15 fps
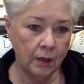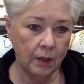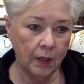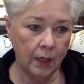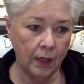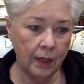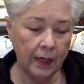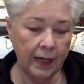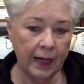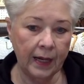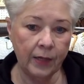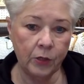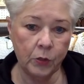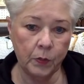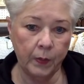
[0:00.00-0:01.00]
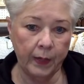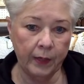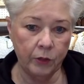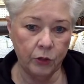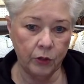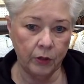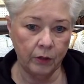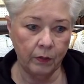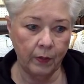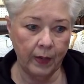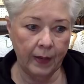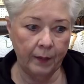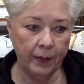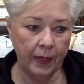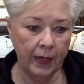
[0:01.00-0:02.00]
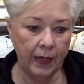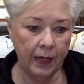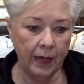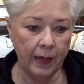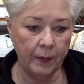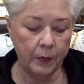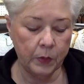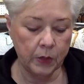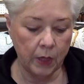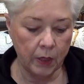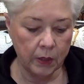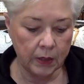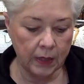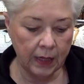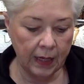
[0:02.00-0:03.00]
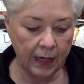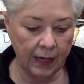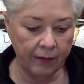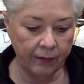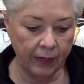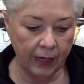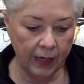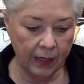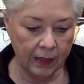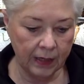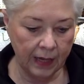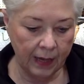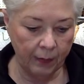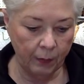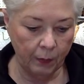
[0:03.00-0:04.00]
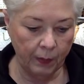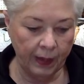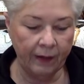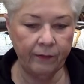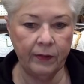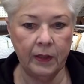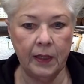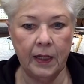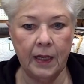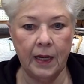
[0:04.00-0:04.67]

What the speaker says: And I use brown sugar when I'm canning applesauce. And I've canned apple pie filling.